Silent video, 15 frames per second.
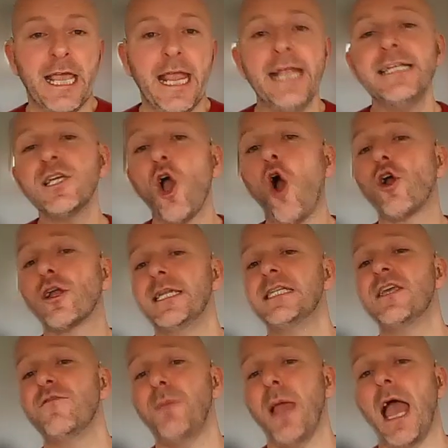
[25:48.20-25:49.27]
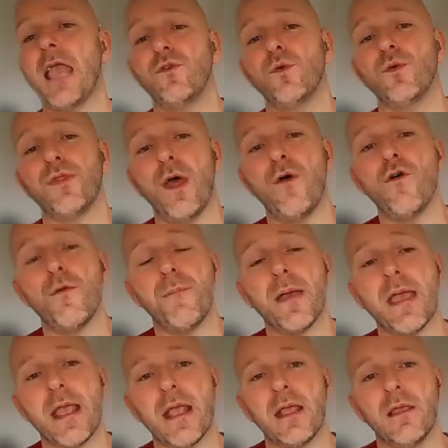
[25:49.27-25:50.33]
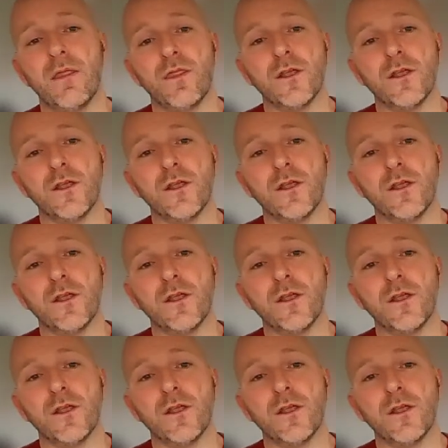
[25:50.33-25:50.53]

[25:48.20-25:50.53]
In cognitive behavioural therapy,